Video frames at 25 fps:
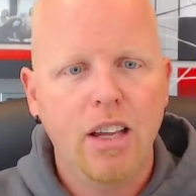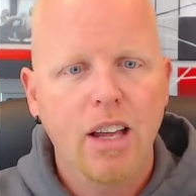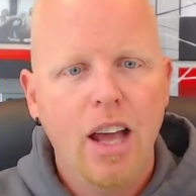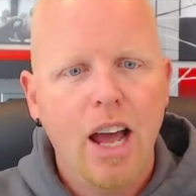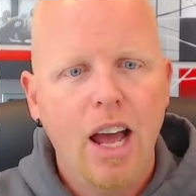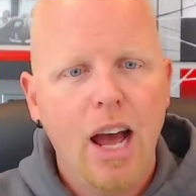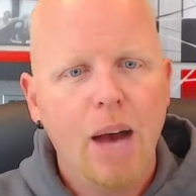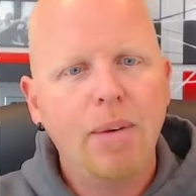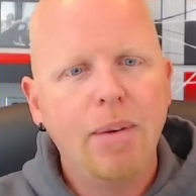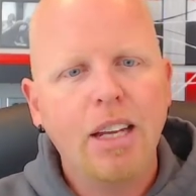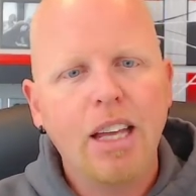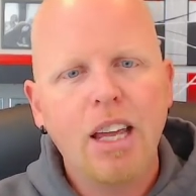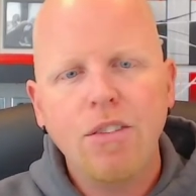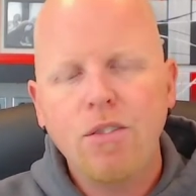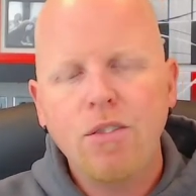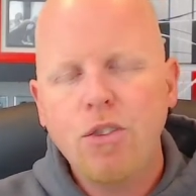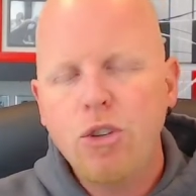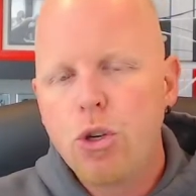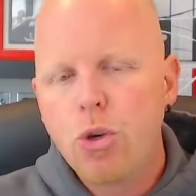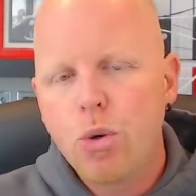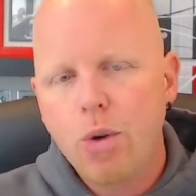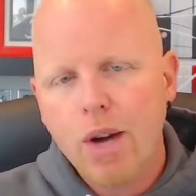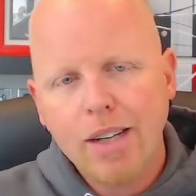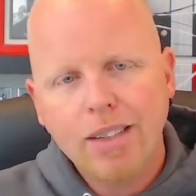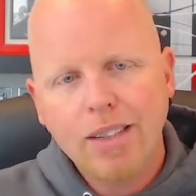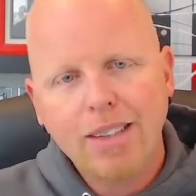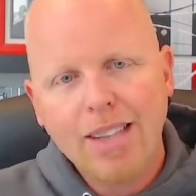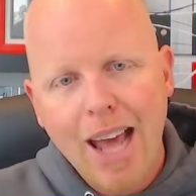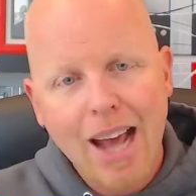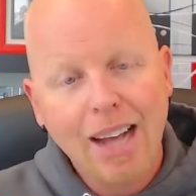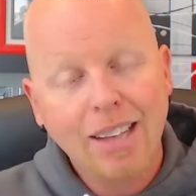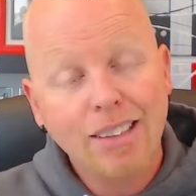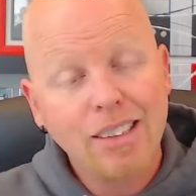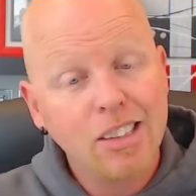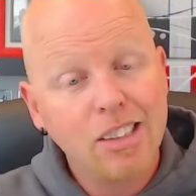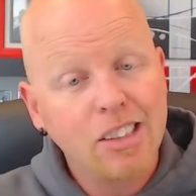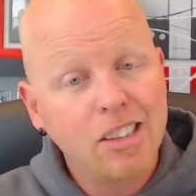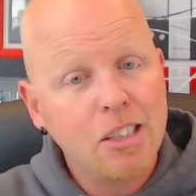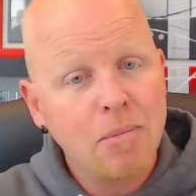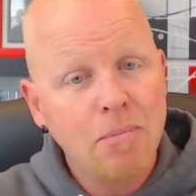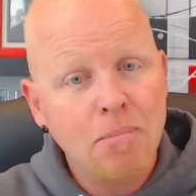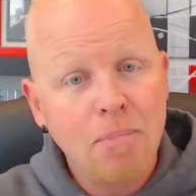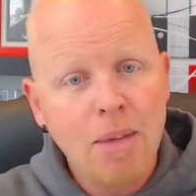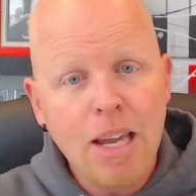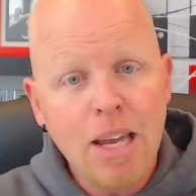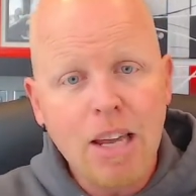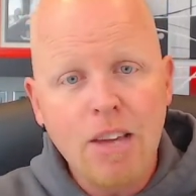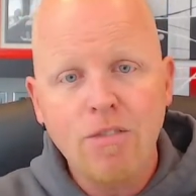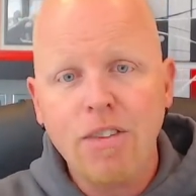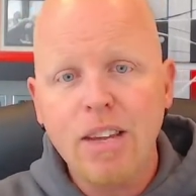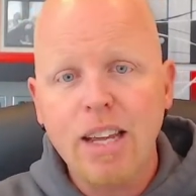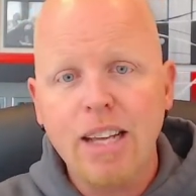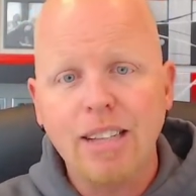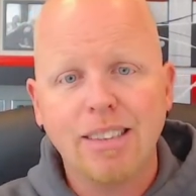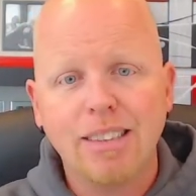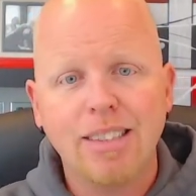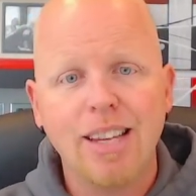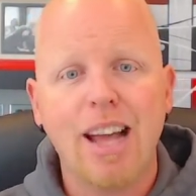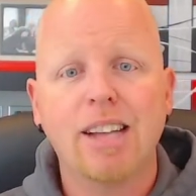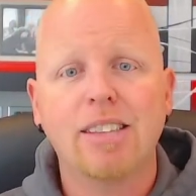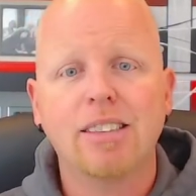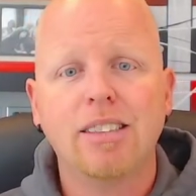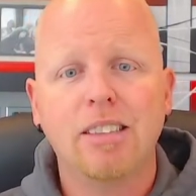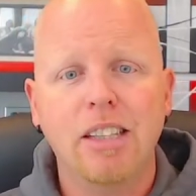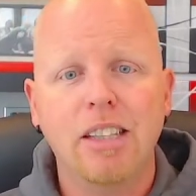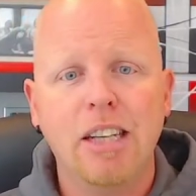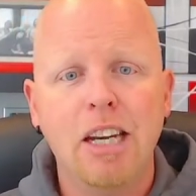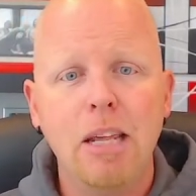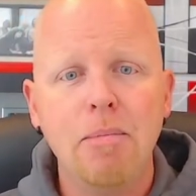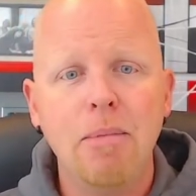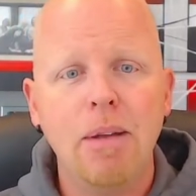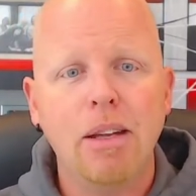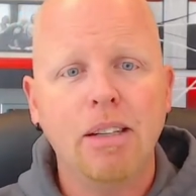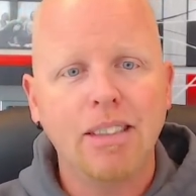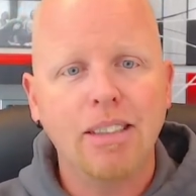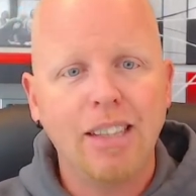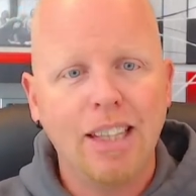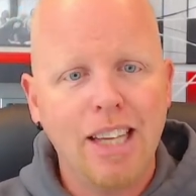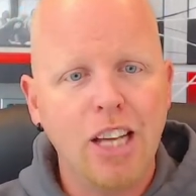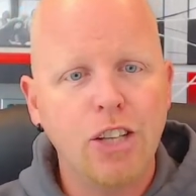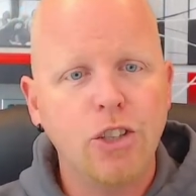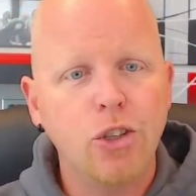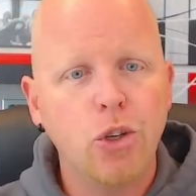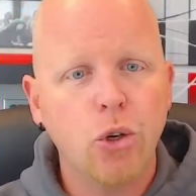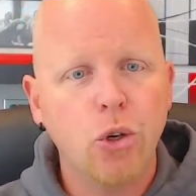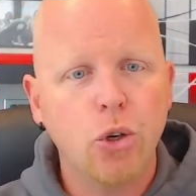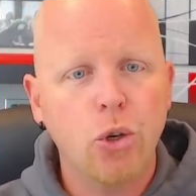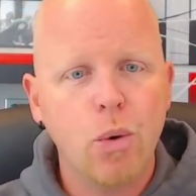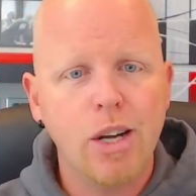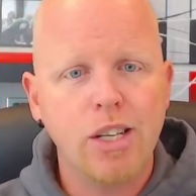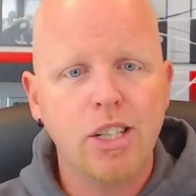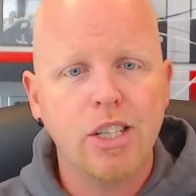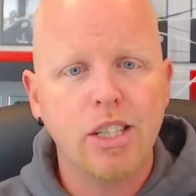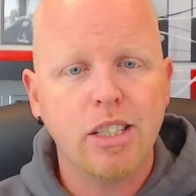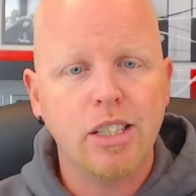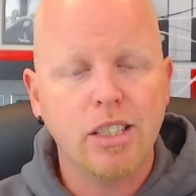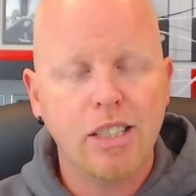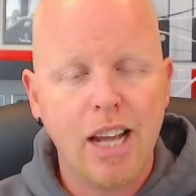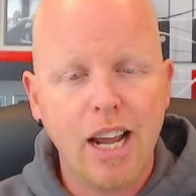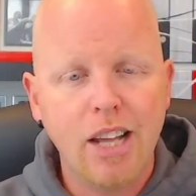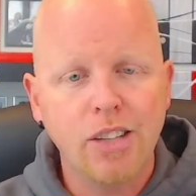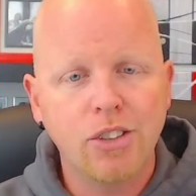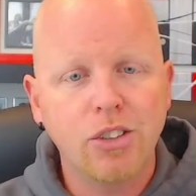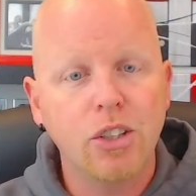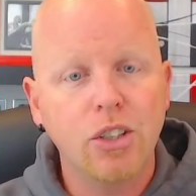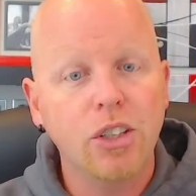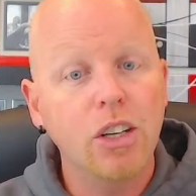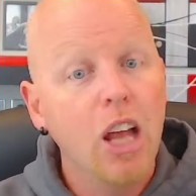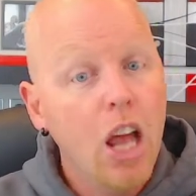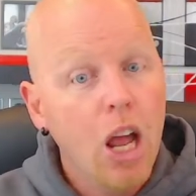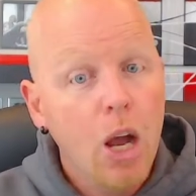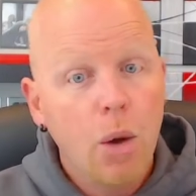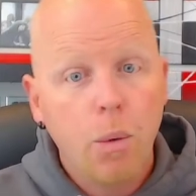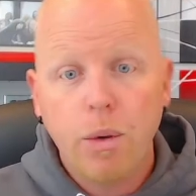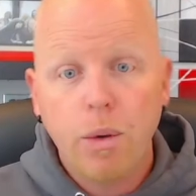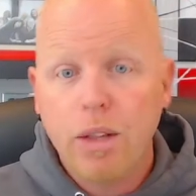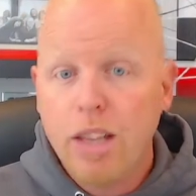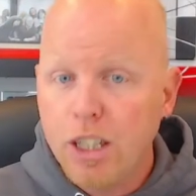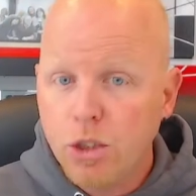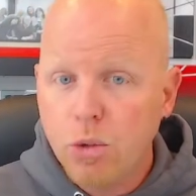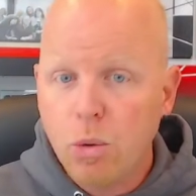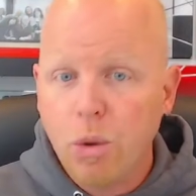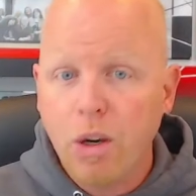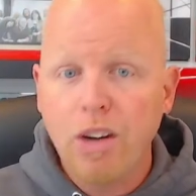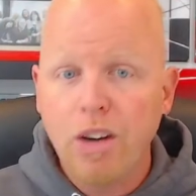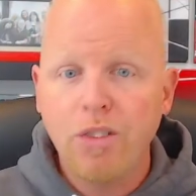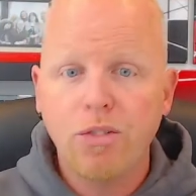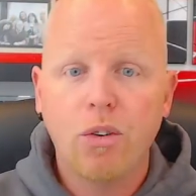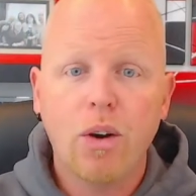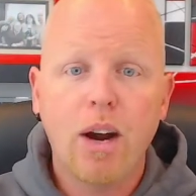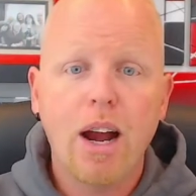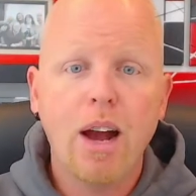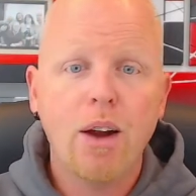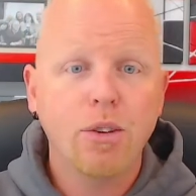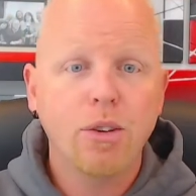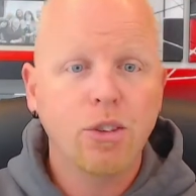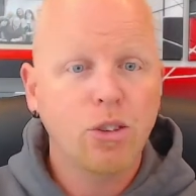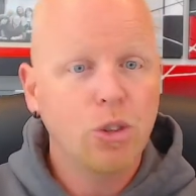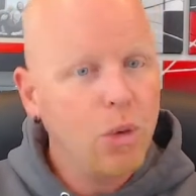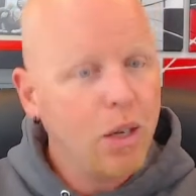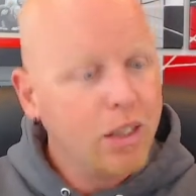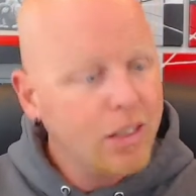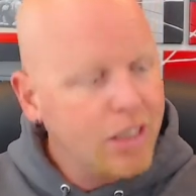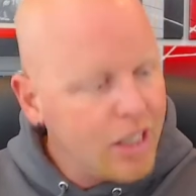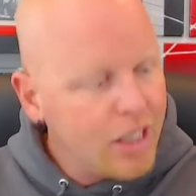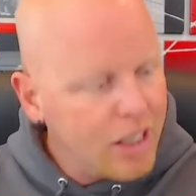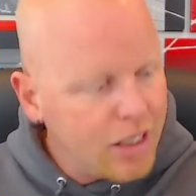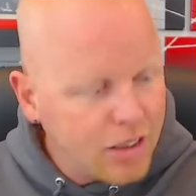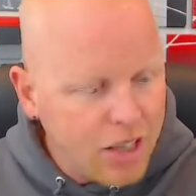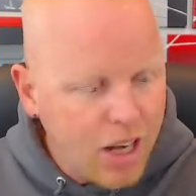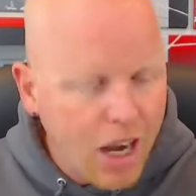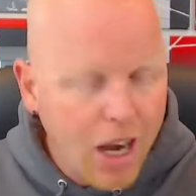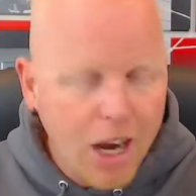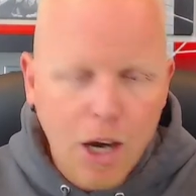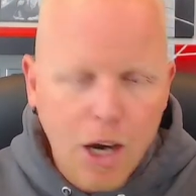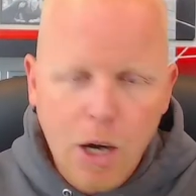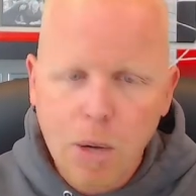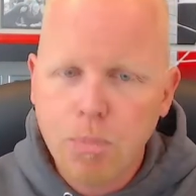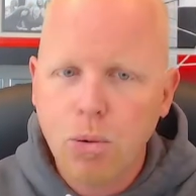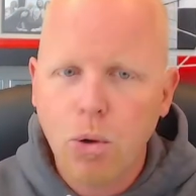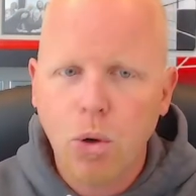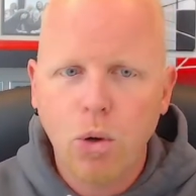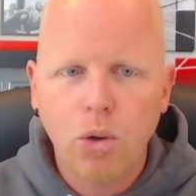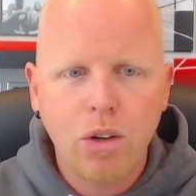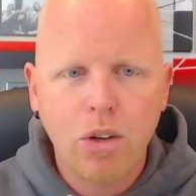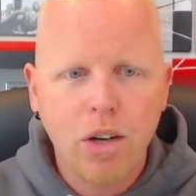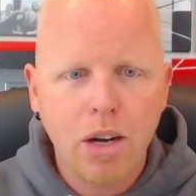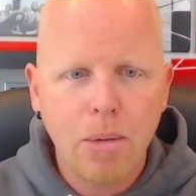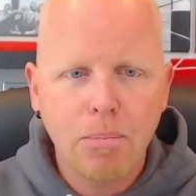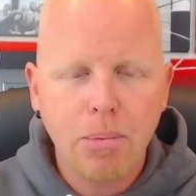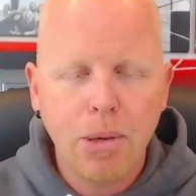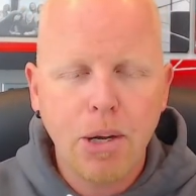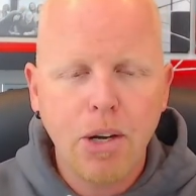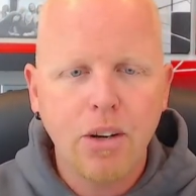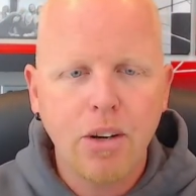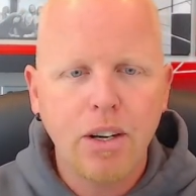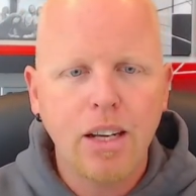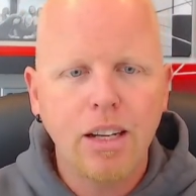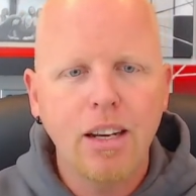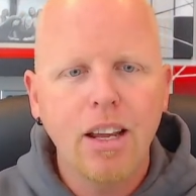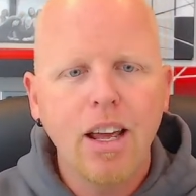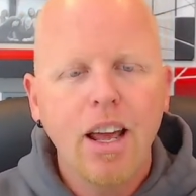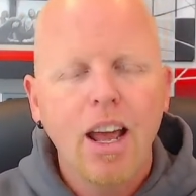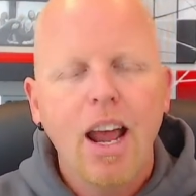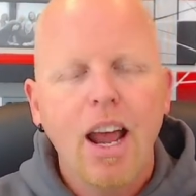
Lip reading: I'm going to give you direct access to me via text and email to get your questions answered within 24 hours throughout the entire program period.